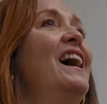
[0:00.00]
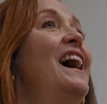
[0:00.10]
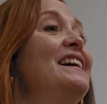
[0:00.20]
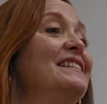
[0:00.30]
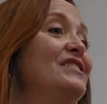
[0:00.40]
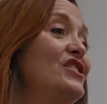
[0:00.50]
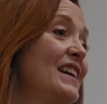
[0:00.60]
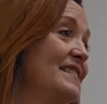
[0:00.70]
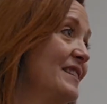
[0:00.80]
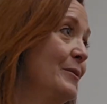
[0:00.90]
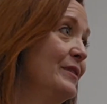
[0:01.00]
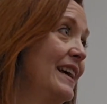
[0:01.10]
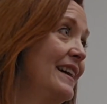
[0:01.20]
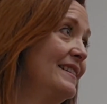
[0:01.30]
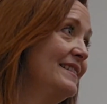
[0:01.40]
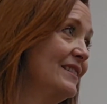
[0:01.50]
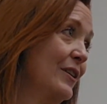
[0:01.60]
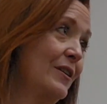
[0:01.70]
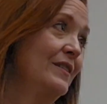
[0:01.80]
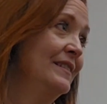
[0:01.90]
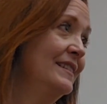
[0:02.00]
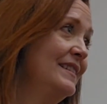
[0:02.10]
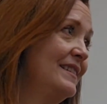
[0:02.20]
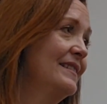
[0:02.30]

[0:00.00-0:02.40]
I gesso lace curtains.